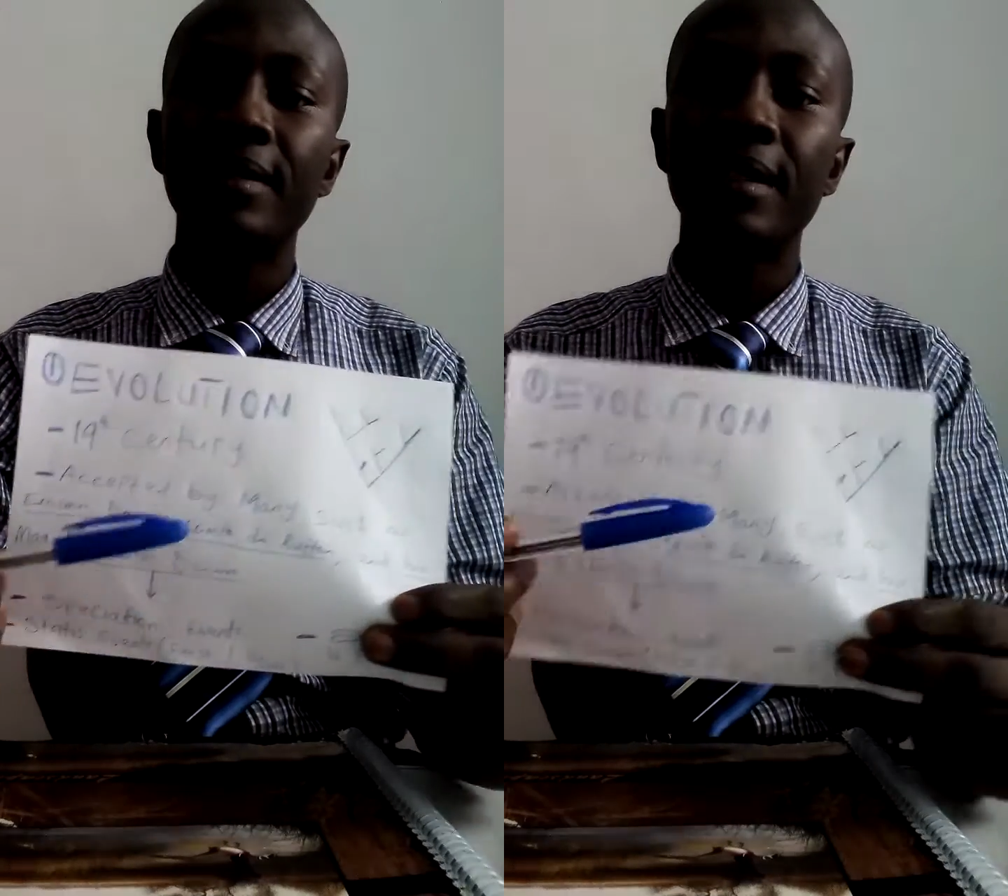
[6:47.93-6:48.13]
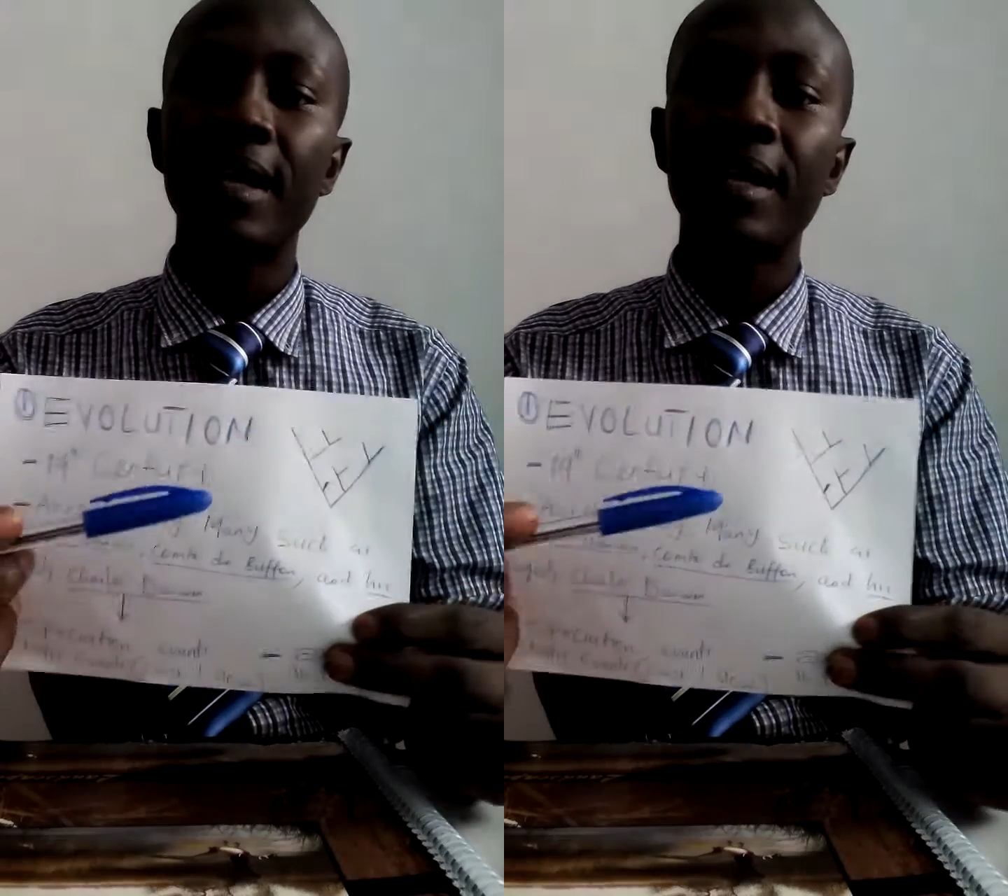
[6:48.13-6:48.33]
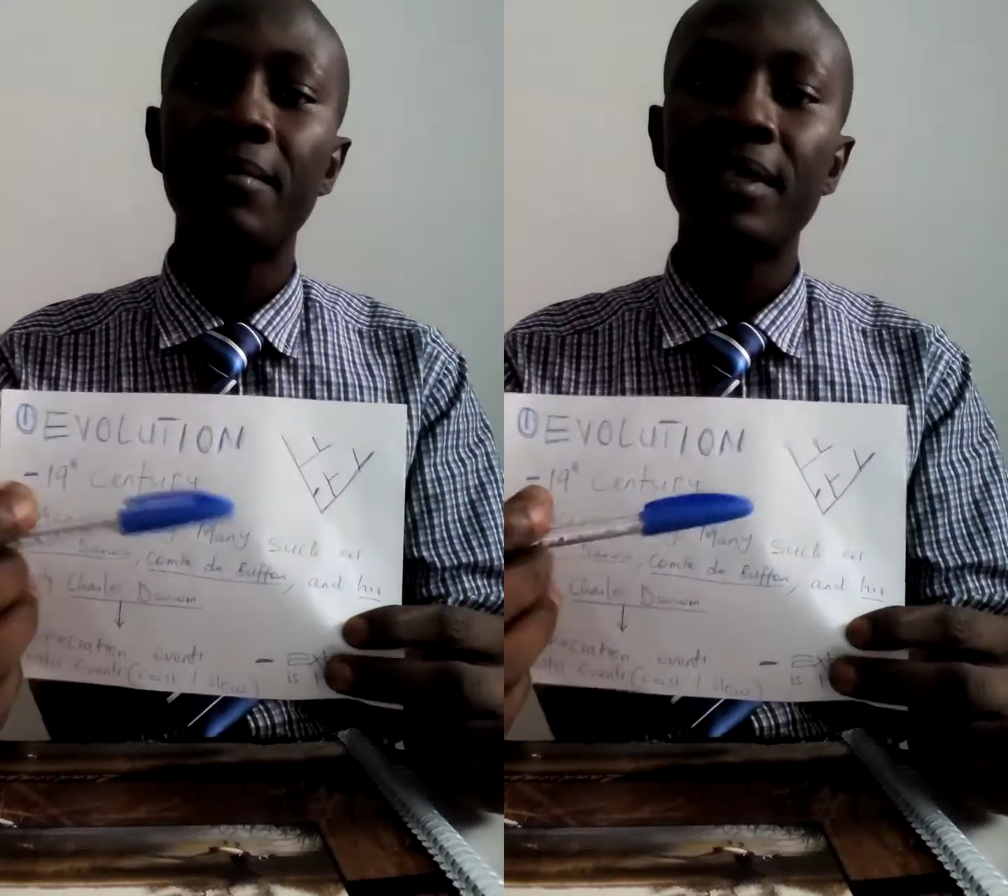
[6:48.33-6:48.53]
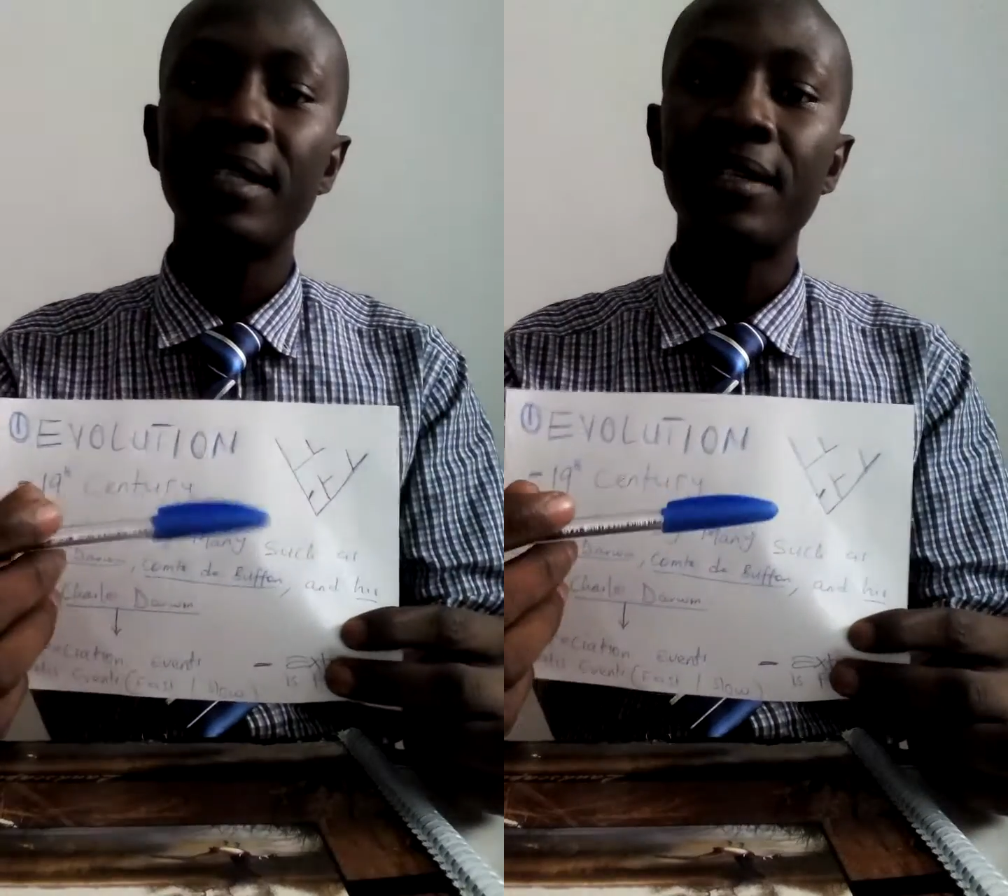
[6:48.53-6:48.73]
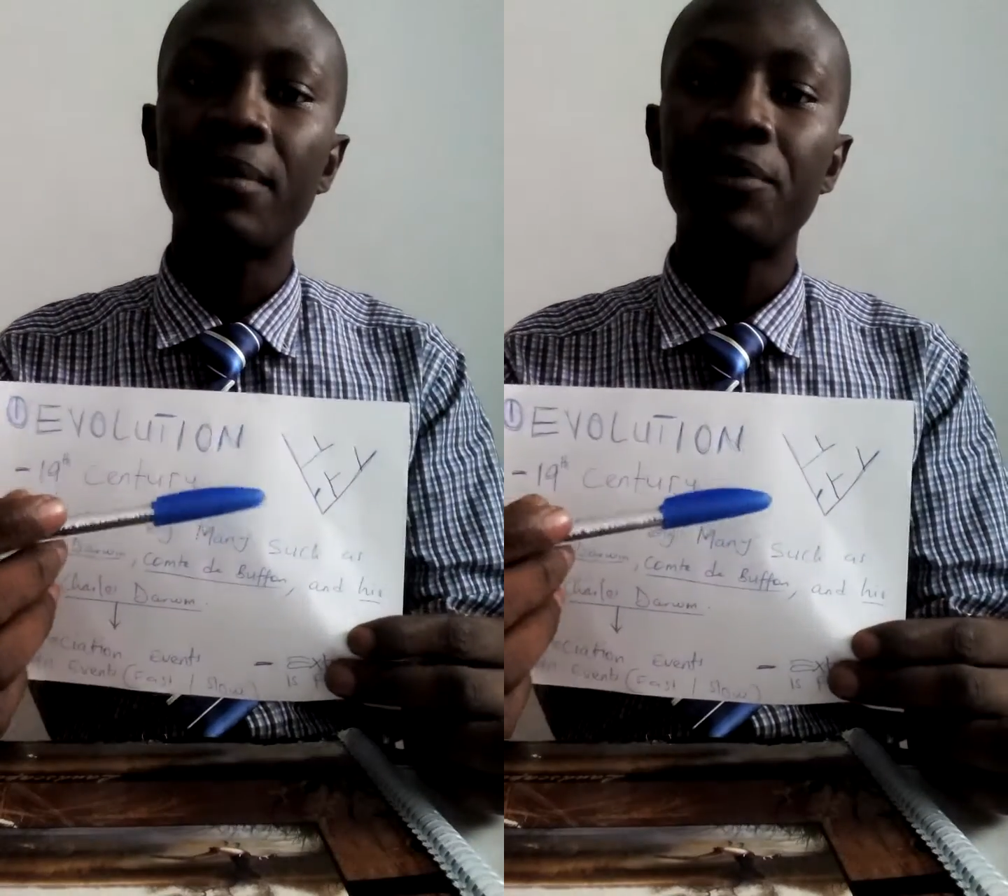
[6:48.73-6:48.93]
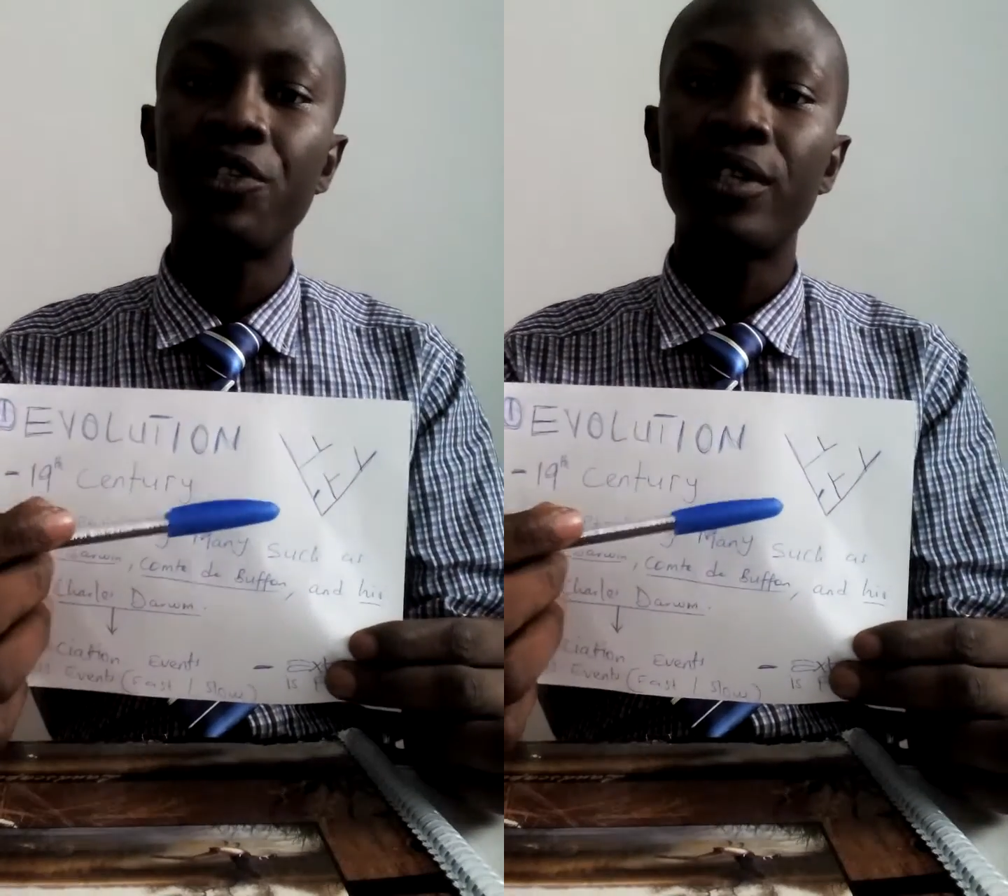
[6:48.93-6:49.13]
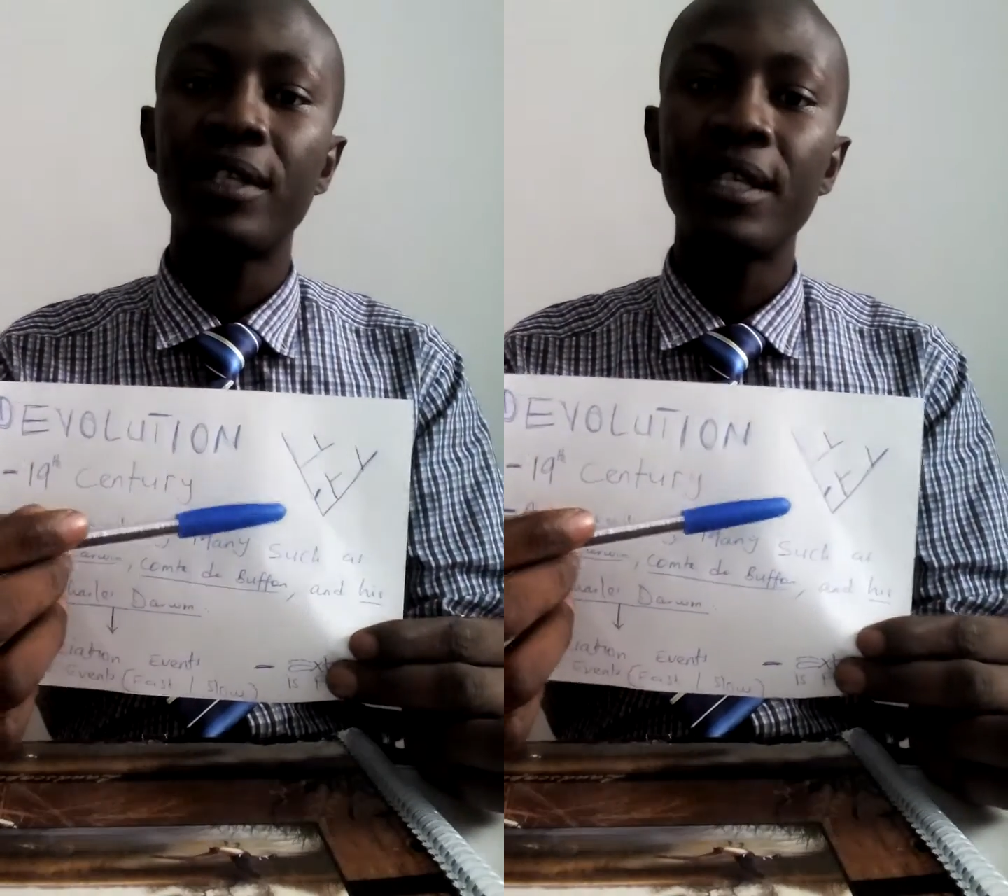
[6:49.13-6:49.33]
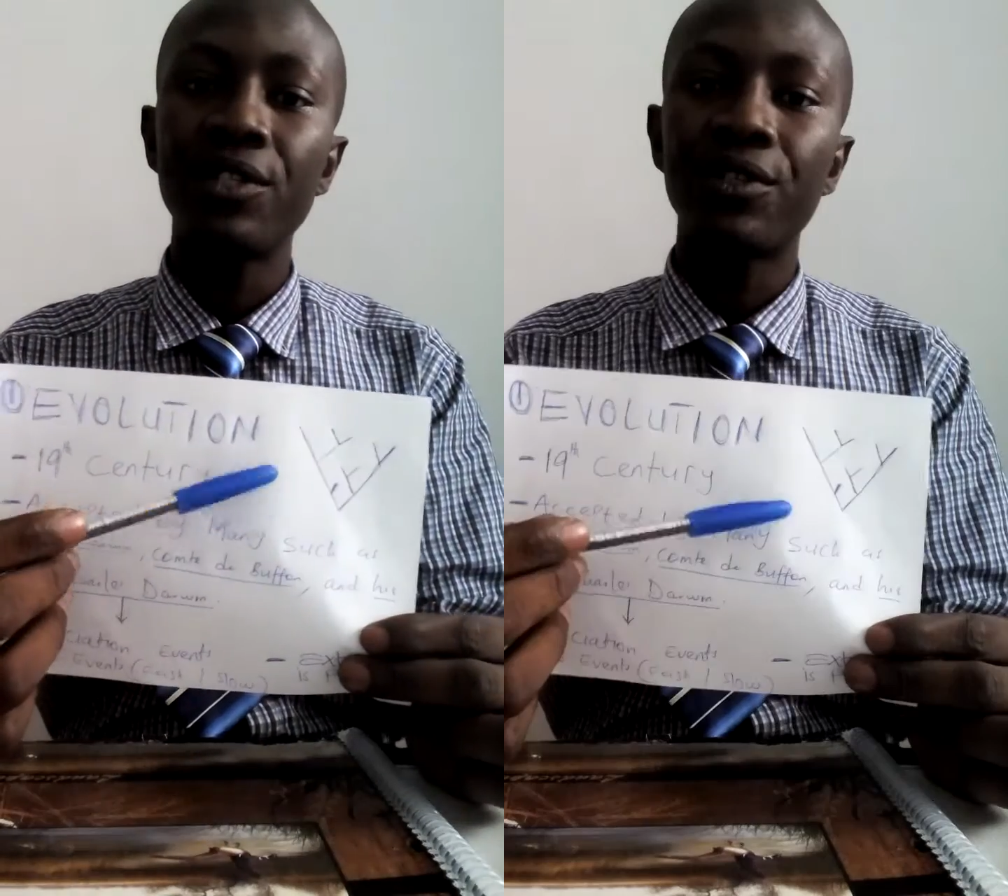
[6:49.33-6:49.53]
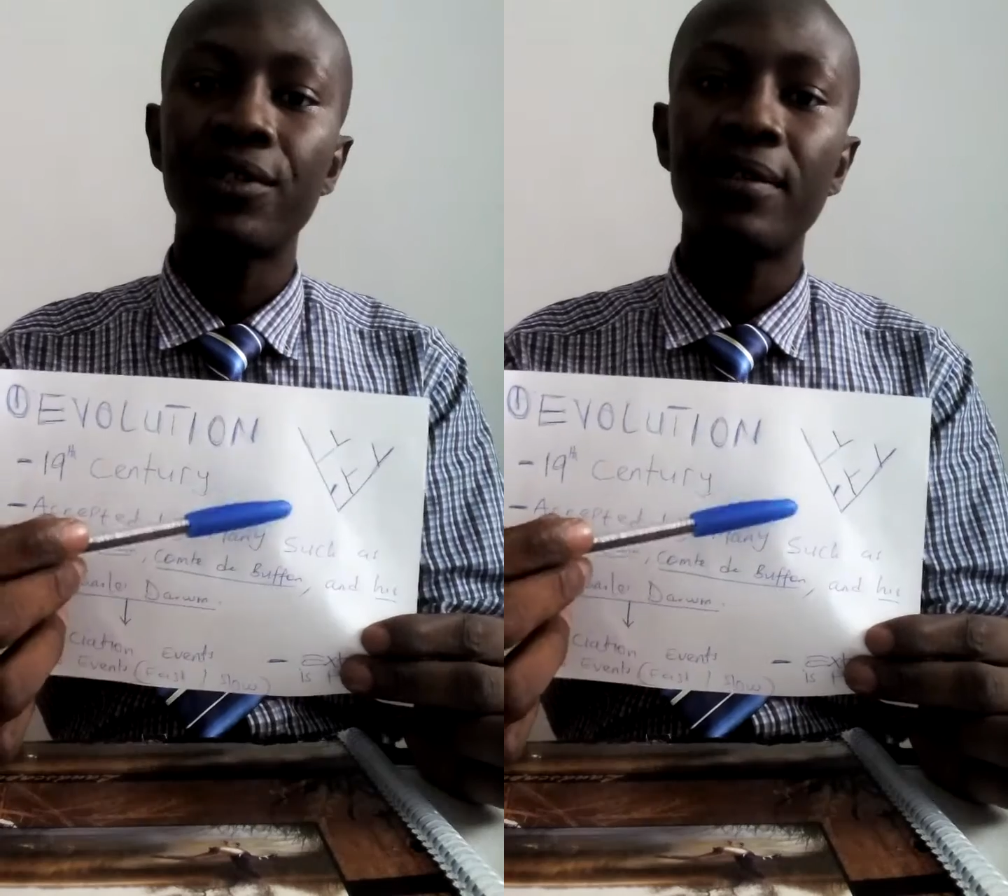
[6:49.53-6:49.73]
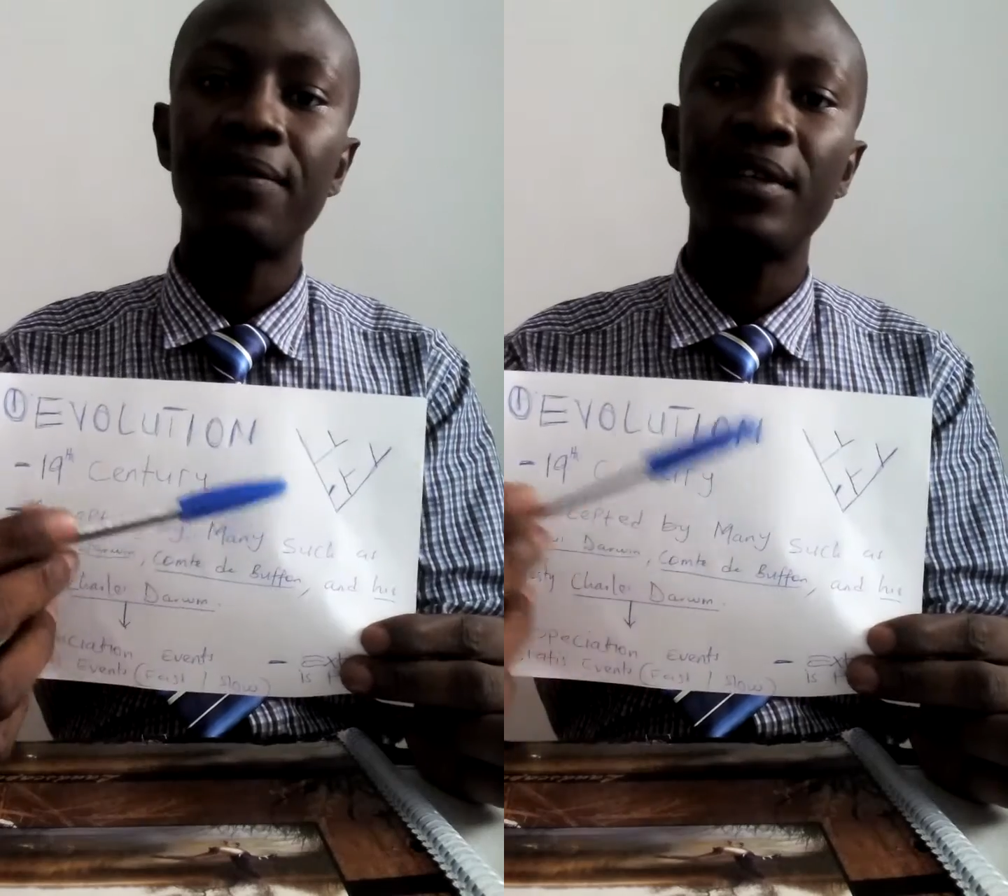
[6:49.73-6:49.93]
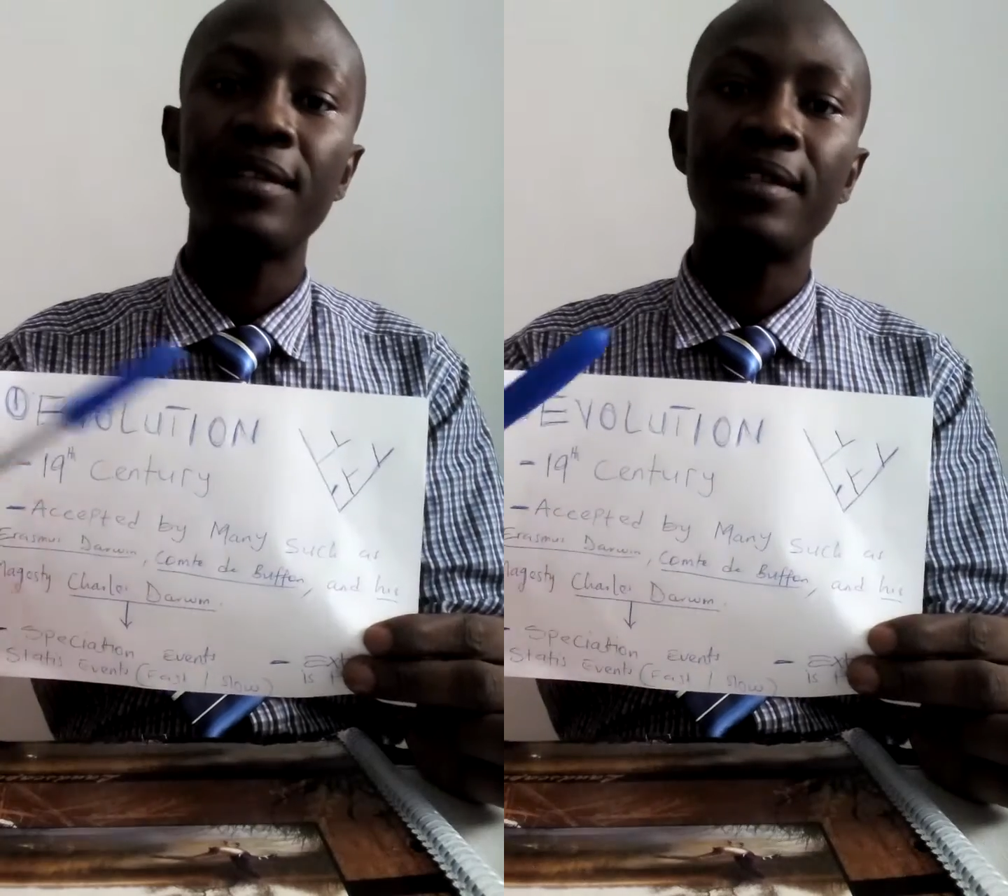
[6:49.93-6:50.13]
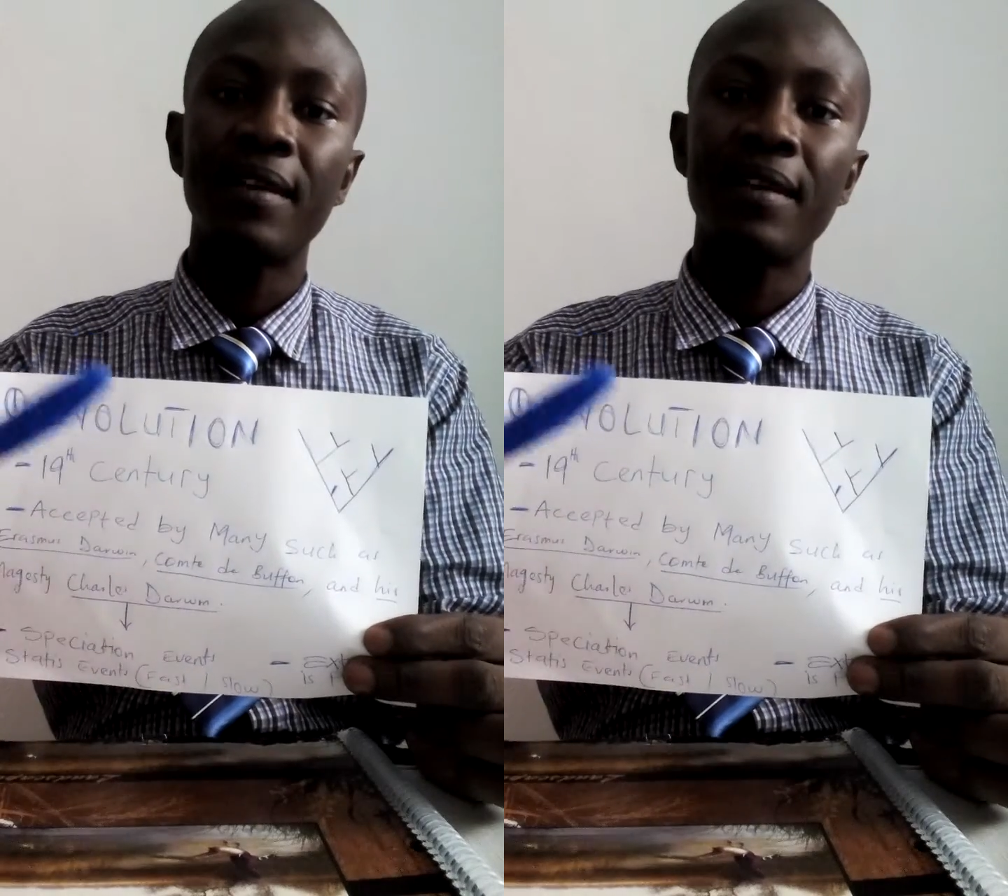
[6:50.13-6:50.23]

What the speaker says: diagrammatic representation of this